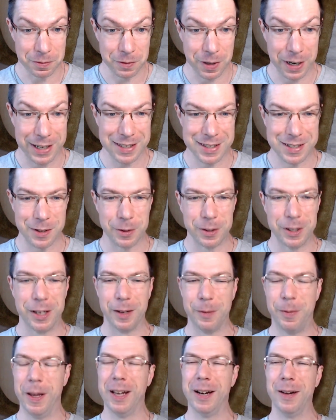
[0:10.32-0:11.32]
right? So a little
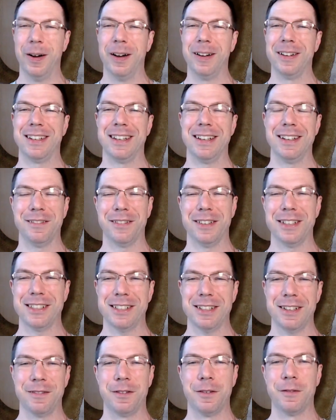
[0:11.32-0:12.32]
bit about
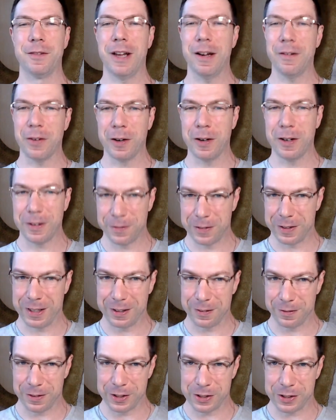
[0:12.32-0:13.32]
Kingfisher. If you've never heard of
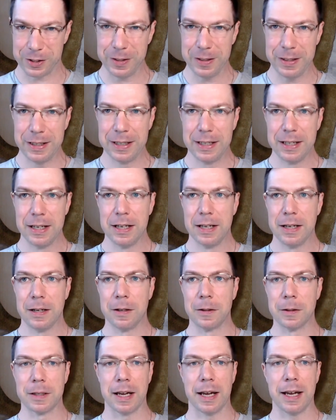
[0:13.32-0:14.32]
Kingfisher,
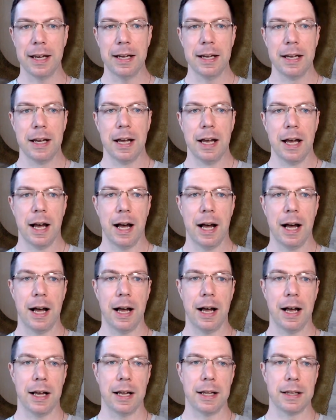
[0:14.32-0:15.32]
okay,
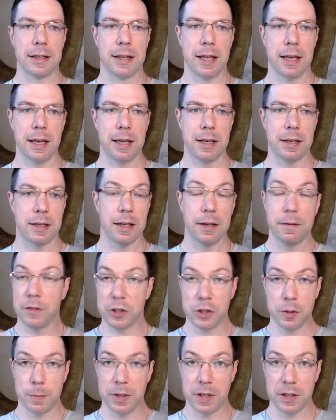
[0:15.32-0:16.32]
they
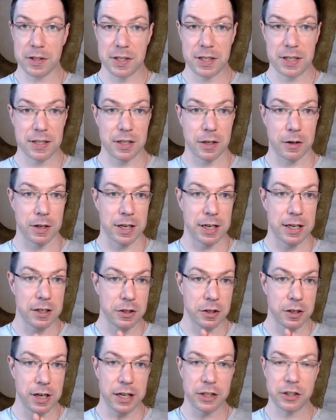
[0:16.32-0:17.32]
Kingfisher PLC. They're an
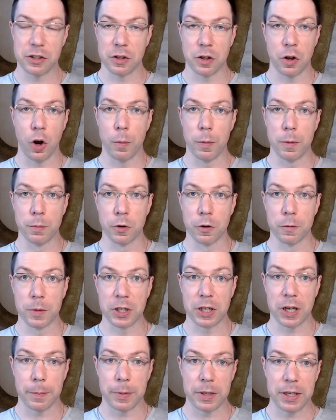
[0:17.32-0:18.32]
international home improvement
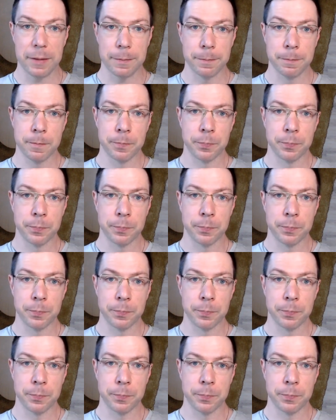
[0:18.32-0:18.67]
company